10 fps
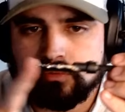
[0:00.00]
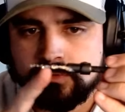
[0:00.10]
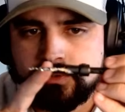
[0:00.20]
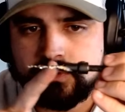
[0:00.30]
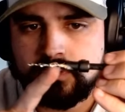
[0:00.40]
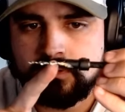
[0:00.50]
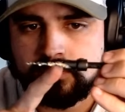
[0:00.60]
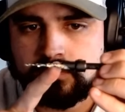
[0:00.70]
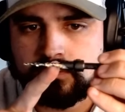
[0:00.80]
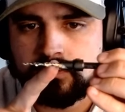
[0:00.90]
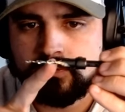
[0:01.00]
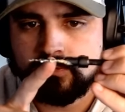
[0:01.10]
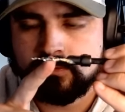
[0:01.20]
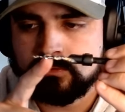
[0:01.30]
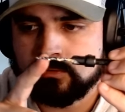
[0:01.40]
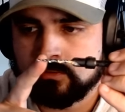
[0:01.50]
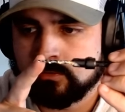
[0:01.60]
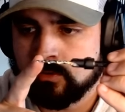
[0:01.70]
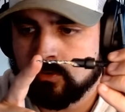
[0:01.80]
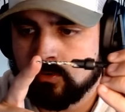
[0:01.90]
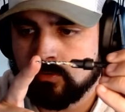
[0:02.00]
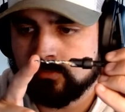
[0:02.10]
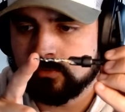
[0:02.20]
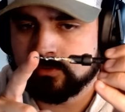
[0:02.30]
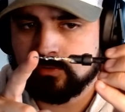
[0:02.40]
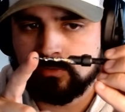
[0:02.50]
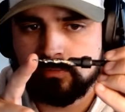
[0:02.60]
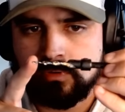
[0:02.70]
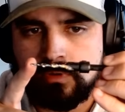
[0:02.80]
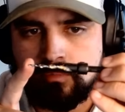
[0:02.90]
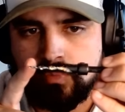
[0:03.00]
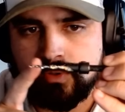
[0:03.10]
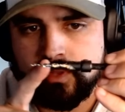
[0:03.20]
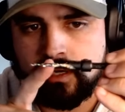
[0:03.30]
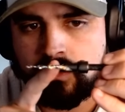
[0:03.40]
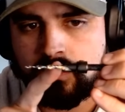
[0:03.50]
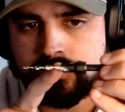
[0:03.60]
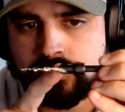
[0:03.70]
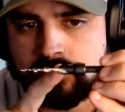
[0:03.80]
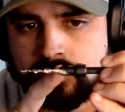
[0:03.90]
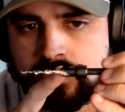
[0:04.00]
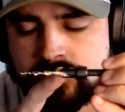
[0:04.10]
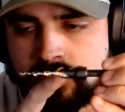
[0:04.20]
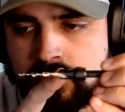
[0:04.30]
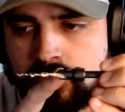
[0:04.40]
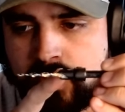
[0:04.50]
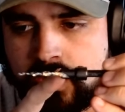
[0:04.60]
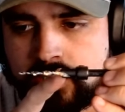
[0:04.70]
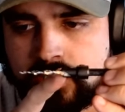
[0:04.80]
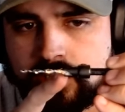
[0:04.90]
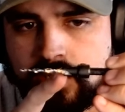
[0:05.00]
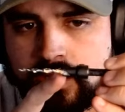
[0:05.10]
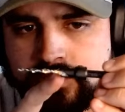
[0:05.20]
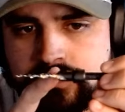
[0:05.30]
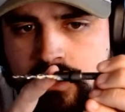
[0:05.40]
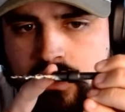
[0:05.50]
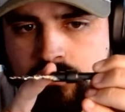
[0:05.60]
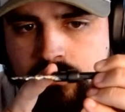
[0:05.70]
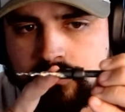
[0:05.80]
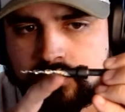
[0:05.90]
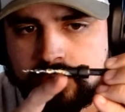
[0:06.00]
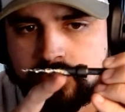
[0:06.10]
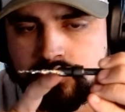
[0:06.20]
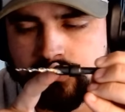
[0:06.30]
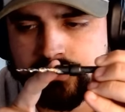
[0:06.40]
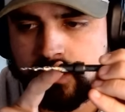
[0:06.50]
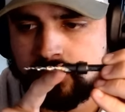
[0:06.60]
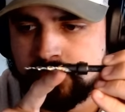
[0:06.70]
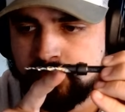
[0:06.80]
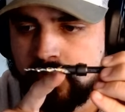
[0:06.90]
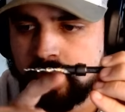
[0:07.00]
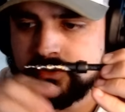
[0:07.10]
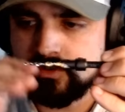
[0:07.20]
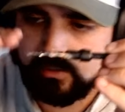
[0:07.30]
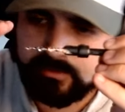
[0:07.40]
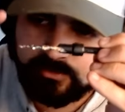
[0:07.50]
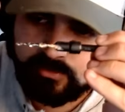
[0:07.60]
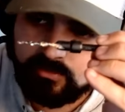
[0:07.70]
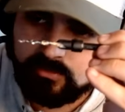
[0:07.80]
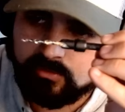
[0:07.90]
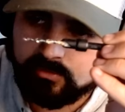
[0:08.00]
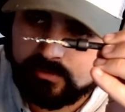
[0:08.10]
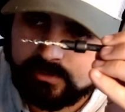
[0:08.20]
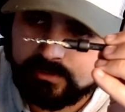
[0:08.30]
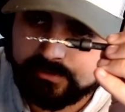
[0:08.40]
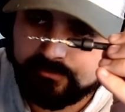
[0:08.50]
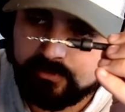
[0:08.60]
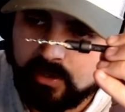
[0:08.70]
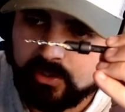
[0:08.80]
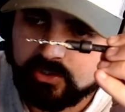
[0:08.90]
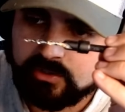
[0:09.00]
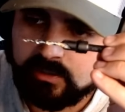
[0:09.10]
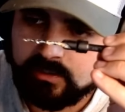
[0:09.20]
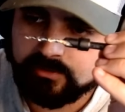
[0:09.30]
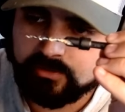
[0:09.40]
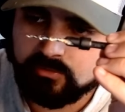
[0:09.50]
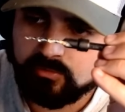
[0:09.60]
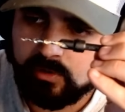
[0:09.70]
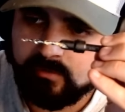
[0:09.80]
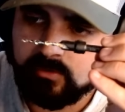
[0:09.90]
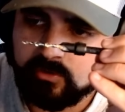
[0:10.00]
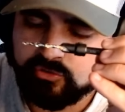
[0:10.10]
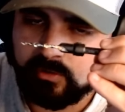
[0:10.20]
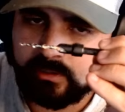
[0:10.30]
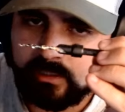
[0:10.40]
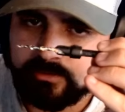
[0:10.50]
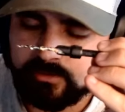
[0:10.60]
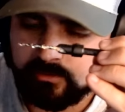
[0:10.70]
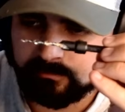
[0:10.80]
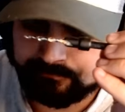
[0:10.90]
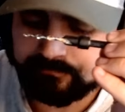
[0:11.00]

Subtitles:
drills the hole for a screw, but then it also leaves a little pocket at the top, drills out a spot so that the screw sits flush into whatever you're drilling into,